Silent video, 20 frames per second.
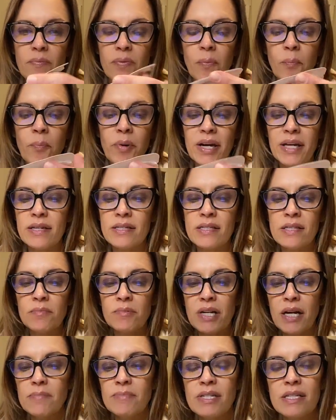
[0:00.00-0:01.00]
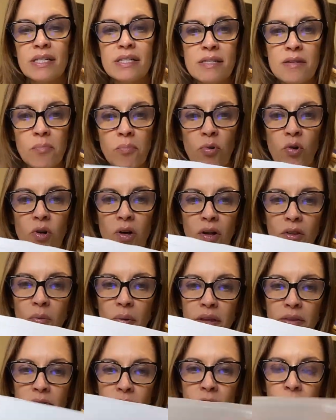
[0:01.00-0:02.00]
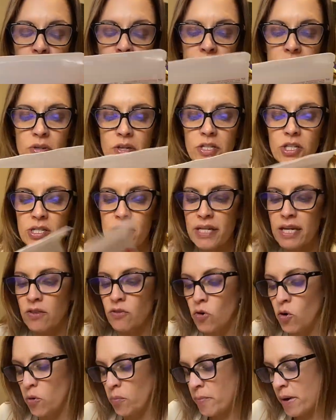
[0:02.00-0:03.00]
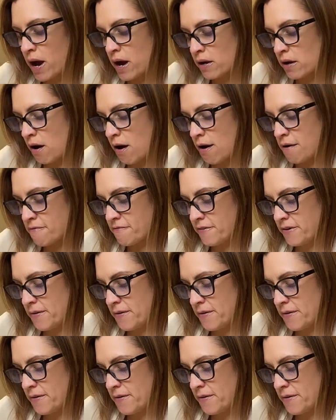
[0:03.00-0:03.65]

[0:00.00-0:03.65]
But sometimes it doesn't pull all the way through, so I just take the whole back off.